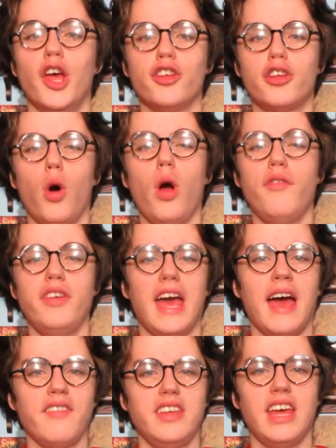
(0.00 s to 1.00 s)
So if you
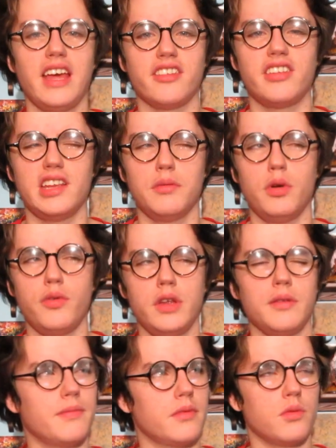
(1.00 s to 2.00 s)
haven't yet seen the
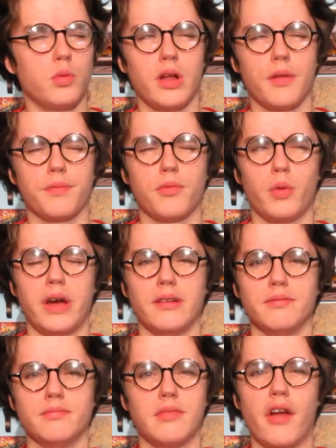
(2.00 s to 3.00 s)
movie, well,
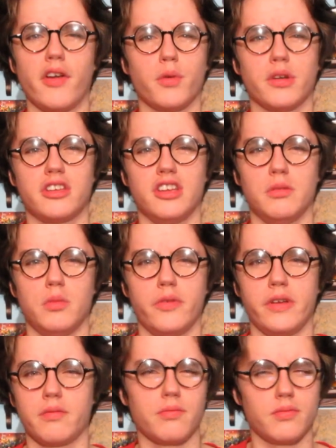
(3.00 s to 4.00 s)
wait, everyone's seen the
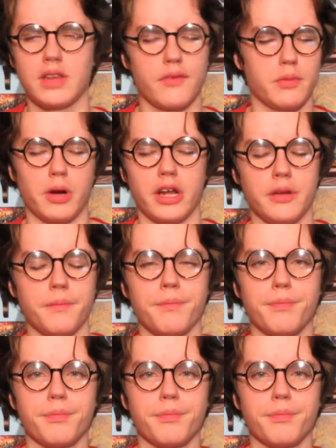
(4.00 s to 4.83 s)
movie, never mind.